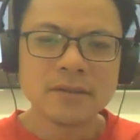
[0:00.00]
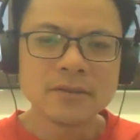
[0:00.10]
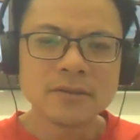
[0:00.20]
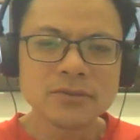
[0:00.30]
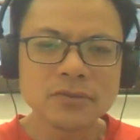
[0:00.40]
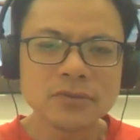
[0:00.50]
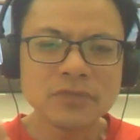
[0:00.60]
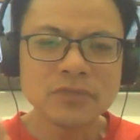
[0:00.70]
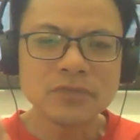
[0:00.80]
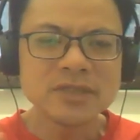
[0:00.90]
So the
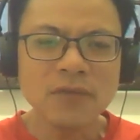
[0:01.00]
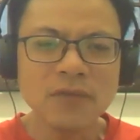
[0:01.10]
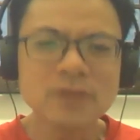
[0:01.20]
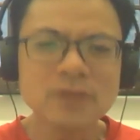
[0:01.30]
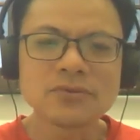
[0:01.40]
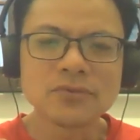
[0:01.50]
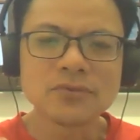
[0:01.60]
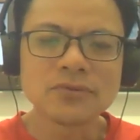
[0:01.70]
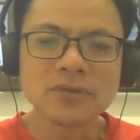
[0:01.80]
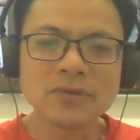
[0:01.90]
reason I want
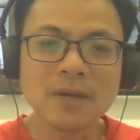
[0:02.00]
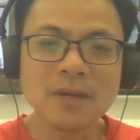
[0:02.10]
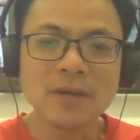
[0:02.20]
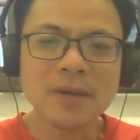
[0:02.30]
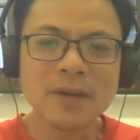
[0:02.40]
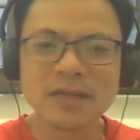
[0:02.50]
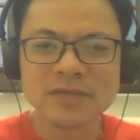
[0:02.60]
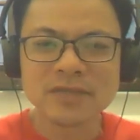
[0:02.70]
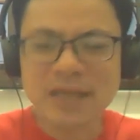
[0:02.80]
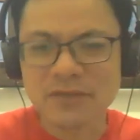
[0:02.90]
to talk about English
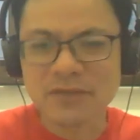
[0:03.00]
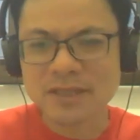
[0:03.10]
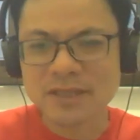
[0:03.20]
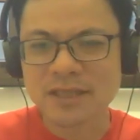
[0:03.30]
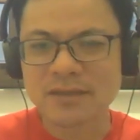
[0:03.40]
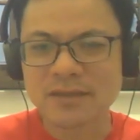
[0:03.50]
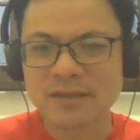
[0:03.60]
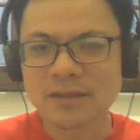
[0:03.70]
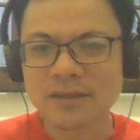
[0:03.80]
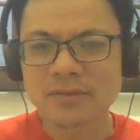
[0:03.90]
language in
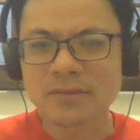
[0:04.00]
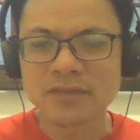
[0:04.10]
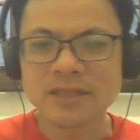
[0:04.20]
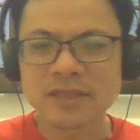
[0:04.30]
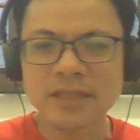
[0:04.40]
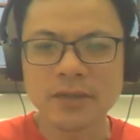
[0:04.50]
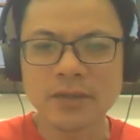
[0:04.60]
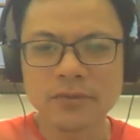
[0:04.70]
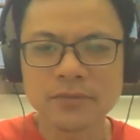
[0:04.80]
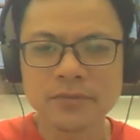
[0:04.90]
terms of the
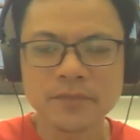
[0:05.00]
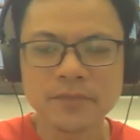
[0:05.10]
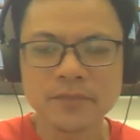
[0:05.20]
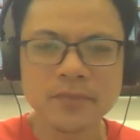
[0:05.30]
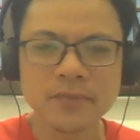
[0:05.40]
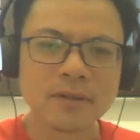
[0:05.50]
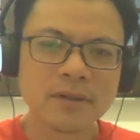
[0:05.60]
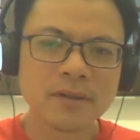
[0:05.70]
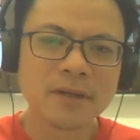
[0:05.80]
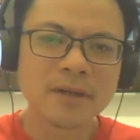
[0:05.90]
scale
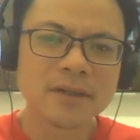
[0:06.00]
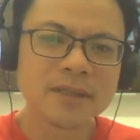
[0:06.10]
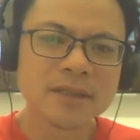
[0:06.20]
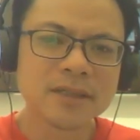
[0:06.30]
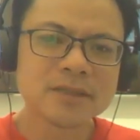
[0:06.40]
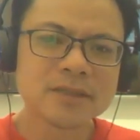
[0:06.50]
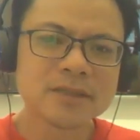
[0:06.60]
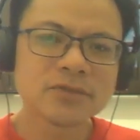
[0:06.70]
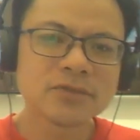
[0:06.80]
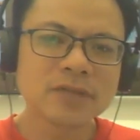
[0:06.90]
is so
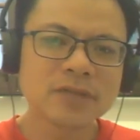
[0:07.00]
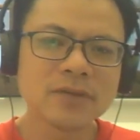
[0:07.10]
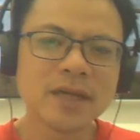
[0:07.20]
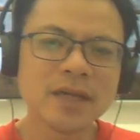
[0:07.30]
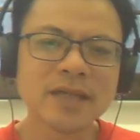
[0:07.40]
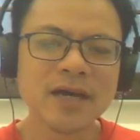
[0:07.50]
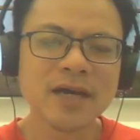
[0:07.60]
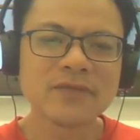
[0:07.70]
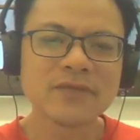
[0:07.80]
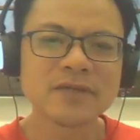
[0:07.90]
that you can
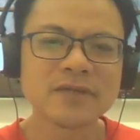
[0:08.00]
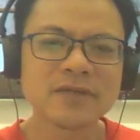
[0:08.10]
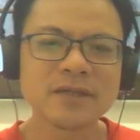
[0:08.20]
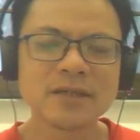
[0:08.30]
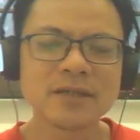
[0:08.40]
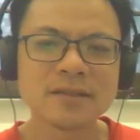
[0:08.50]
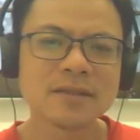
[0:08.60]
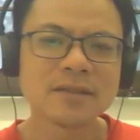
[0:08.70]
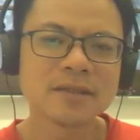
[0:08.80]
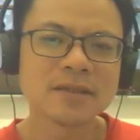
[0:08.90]
have
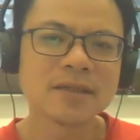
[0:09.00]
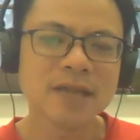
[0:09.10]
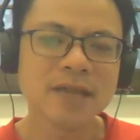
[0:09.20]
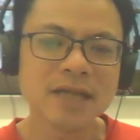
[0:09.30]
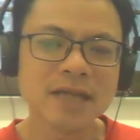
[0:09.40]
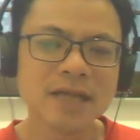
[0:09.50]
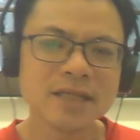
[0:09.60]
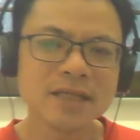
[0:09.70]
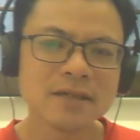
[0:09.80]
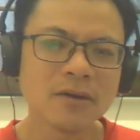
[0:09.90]
an idea
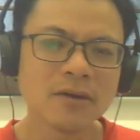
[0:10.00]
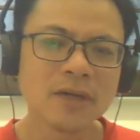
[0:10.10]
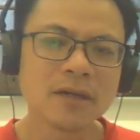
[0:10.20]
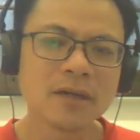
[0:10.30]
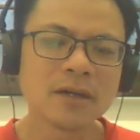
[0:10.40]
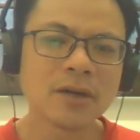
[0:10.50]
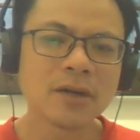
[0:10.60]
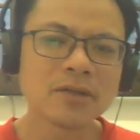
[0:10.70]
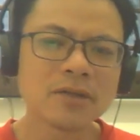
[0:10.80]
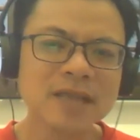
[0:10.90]
of a
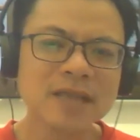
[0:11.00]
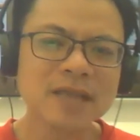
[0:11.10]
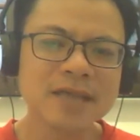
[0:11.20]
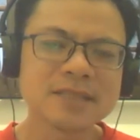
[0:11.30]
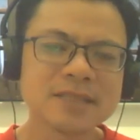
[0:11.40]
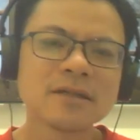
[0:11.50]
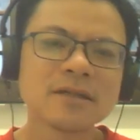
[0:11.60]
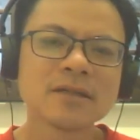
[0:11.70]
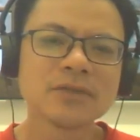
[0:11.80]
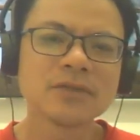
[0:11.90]
context
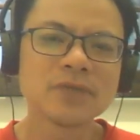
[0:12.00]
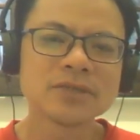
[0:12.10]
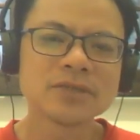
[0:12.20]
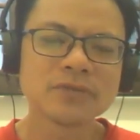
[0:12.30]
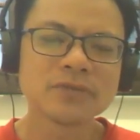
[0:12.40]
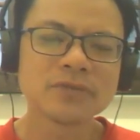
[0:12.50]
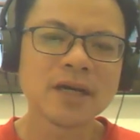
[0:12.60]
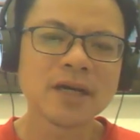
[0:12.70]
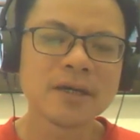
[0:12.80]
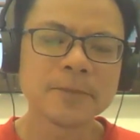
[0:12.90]
in which you can
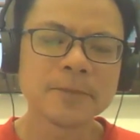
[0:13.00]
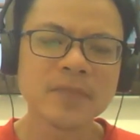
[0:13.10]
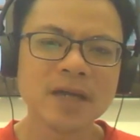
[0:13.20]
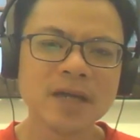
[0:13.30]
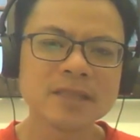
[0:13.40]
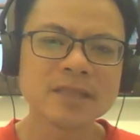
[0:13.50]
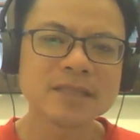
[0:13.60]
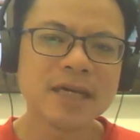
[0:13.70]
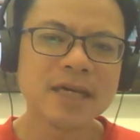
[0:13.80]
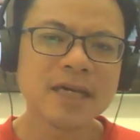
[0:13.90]

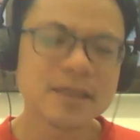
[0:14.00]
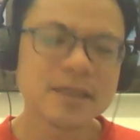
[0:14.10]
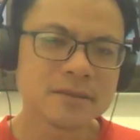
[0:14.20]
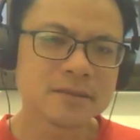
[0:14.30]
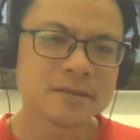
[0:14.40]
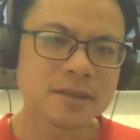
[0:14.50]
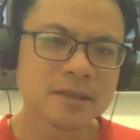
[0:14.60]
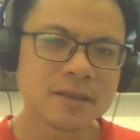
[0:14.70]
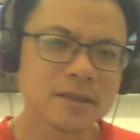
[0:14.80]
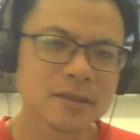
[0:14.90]
understand
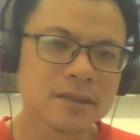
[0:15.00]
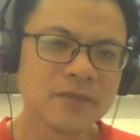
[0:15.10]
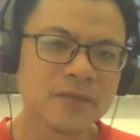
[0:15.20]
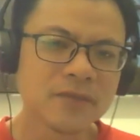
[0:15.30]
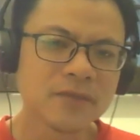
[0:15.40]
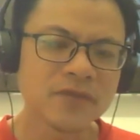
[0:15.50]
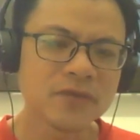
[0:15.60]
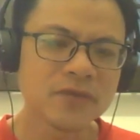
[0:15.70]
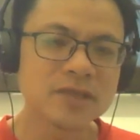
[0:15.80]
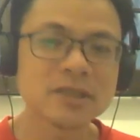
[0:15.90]
the various
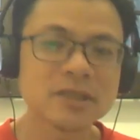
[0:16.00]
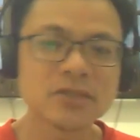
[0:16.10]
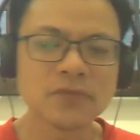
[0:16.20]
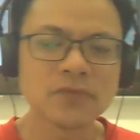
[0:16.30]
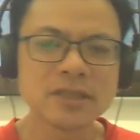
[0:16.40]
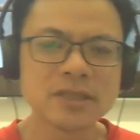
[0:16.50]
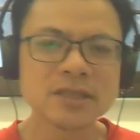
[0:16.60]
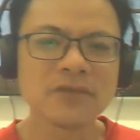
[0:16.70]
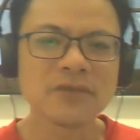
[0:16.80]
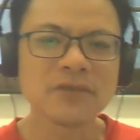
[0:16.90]
constituents
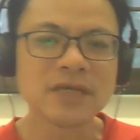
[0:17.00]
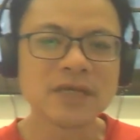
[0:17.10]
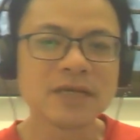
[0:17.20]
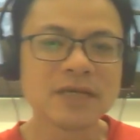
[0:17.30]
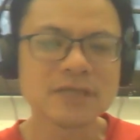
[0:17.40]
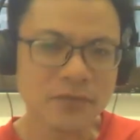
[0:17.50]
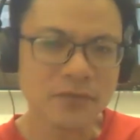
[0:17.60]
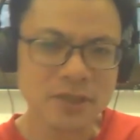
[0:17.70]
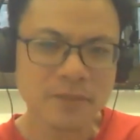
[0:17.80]
of the English language,